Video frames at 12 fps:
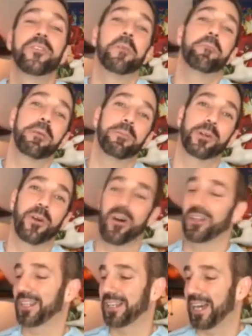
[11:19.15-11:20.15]
some people
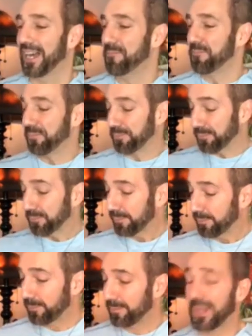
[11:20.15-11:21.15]
call it
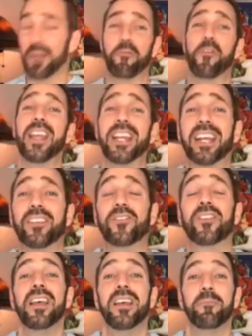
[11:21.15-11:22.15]
a
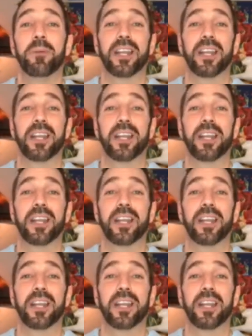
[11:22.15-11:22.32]
phoenix,